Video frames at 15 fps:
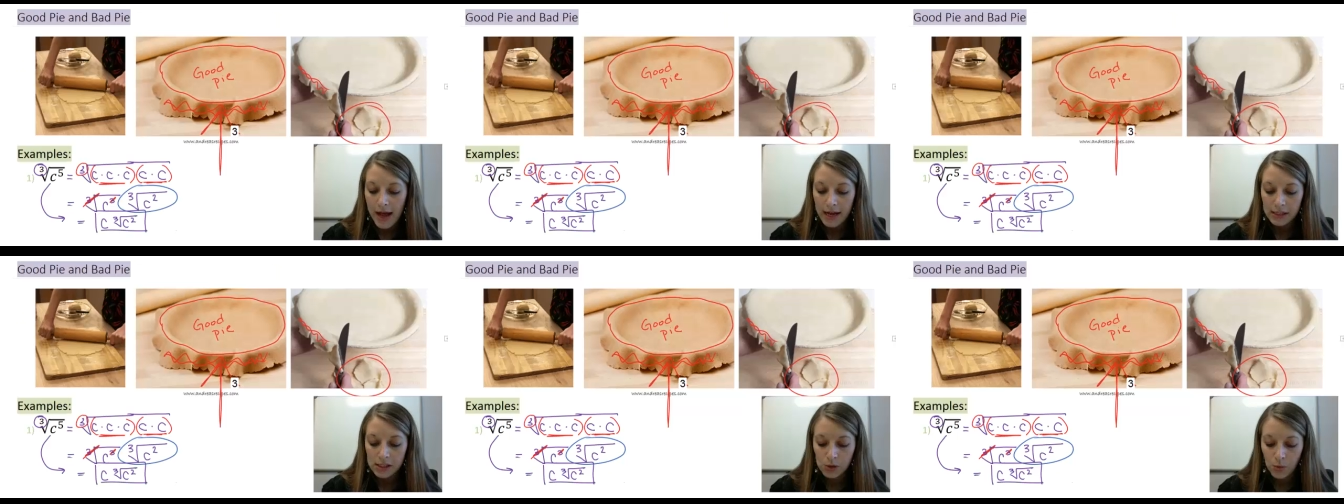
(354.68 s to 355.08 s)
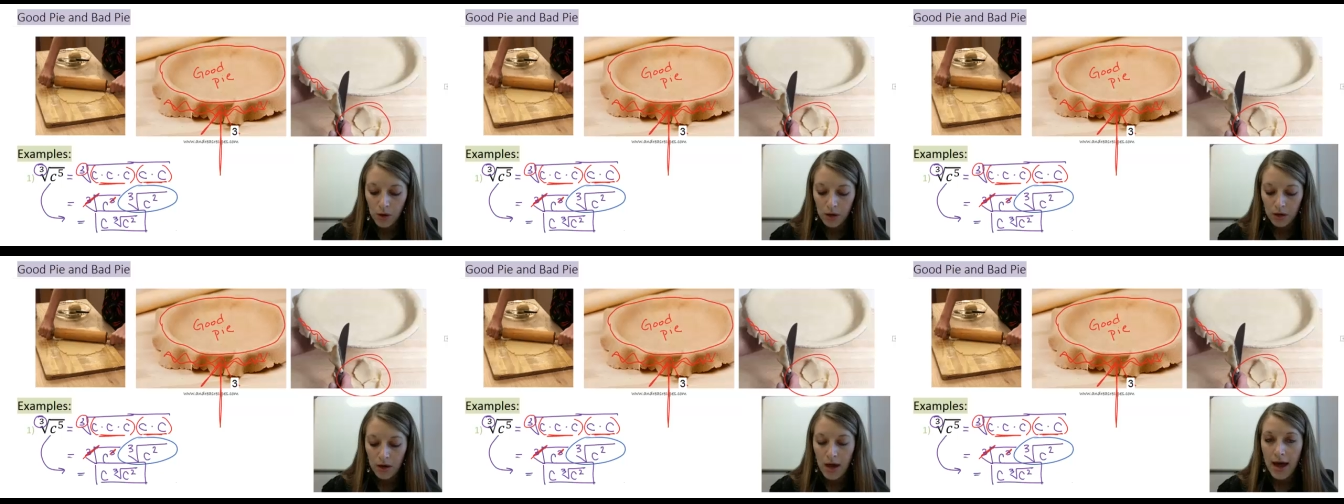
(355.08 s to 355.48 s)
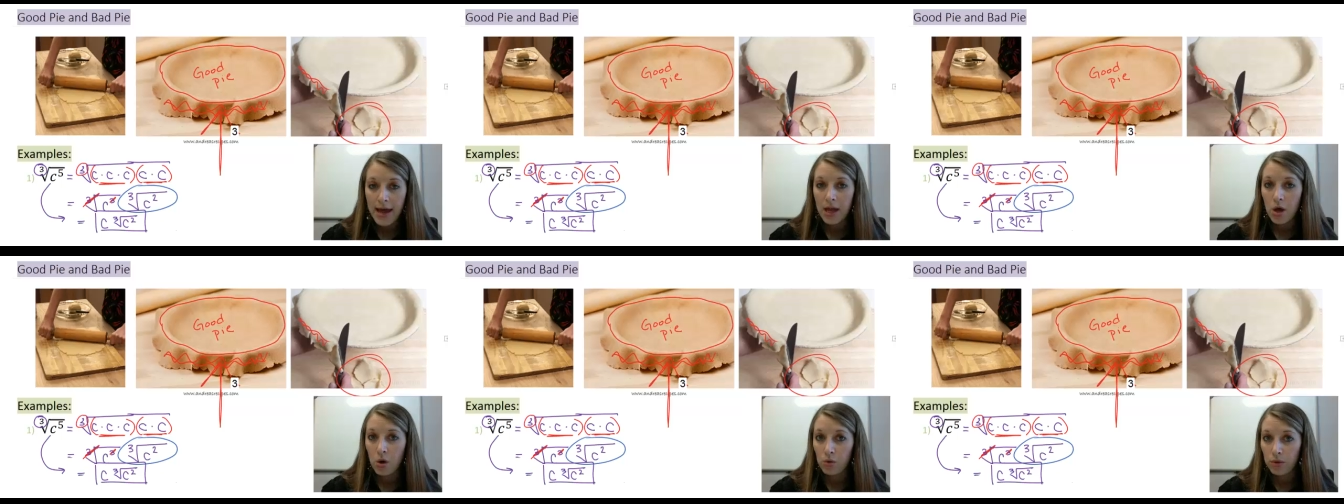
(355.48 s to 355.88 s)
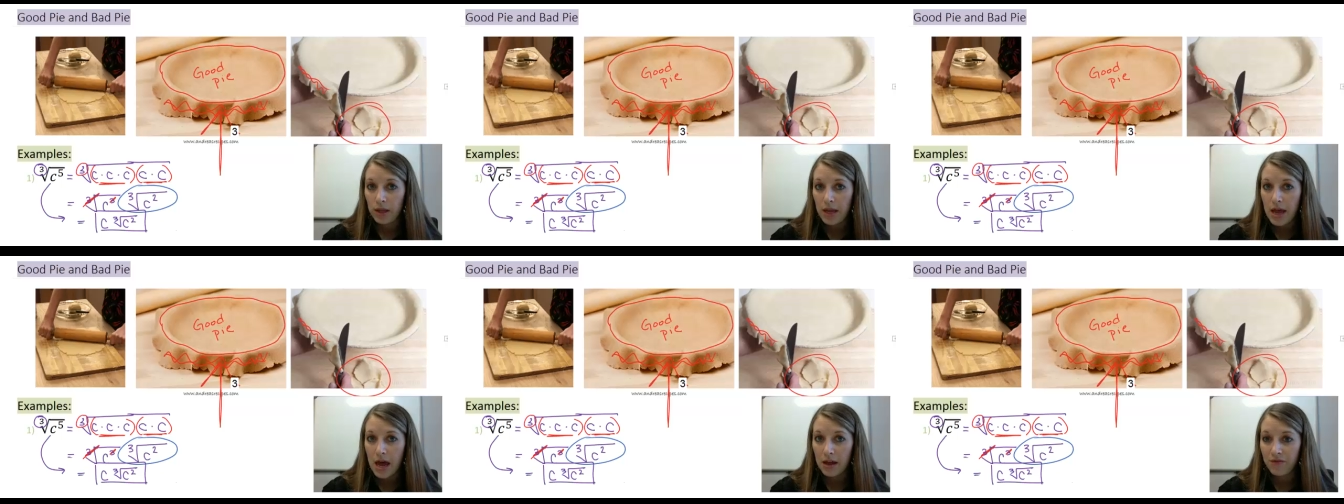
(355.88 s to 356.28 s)
last one, I
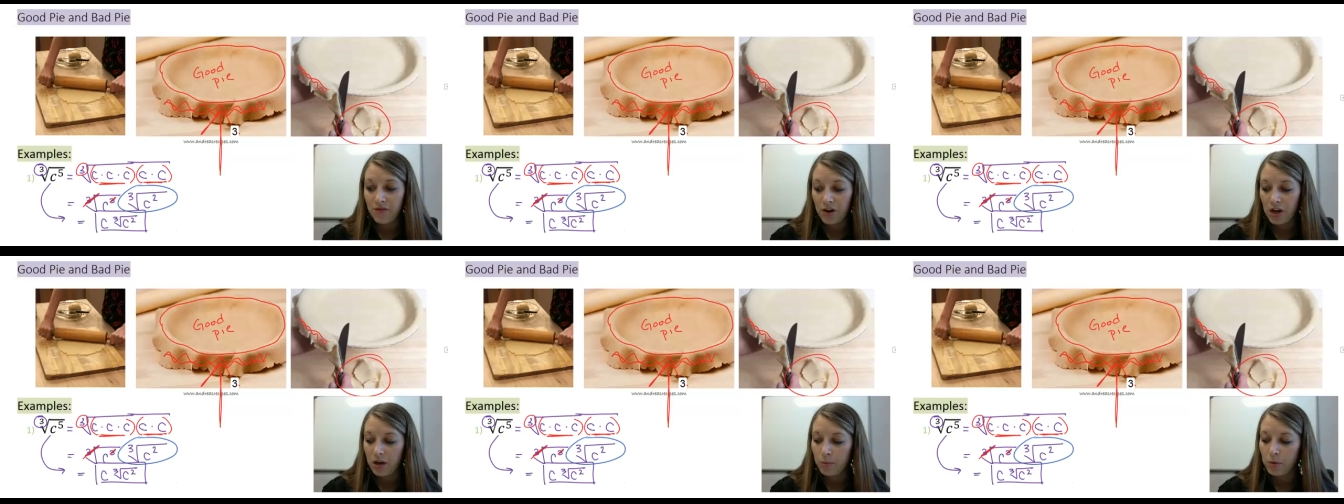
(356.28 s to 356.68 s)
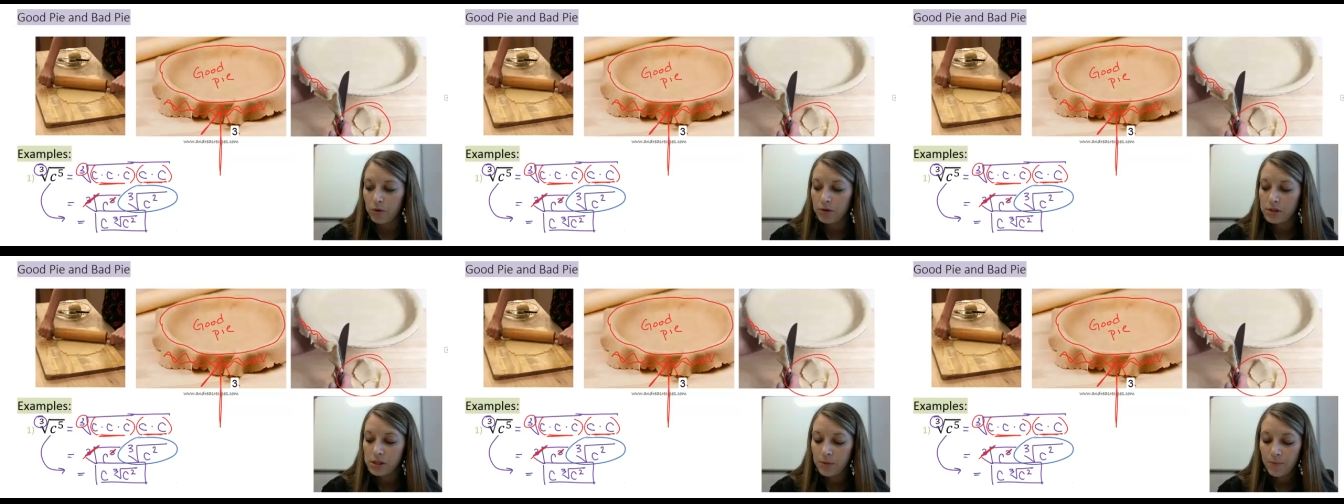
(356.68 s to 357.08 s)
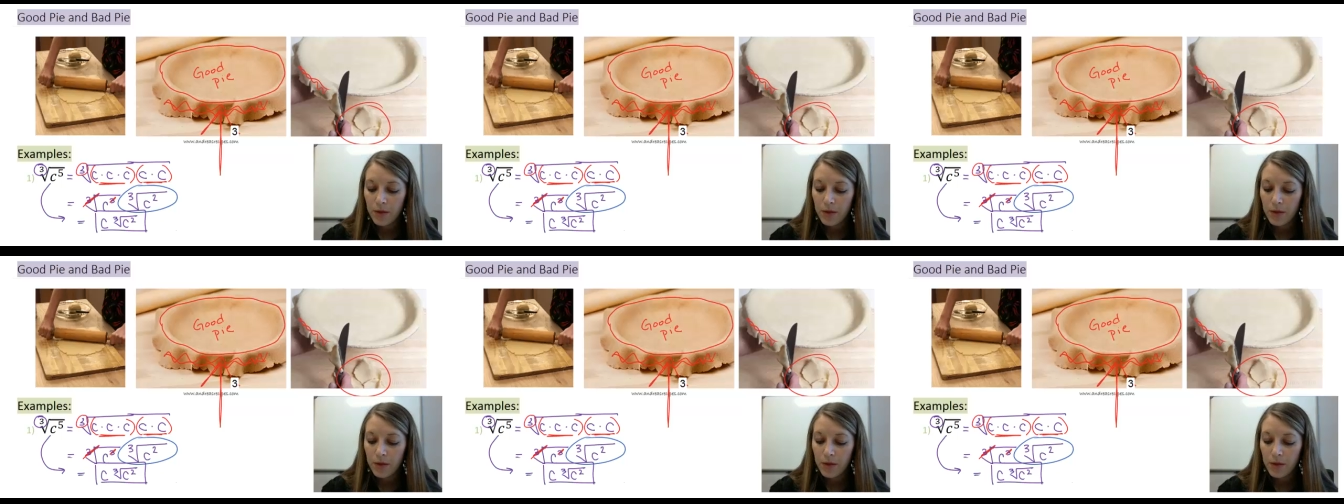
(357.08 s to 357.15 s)
only had variables.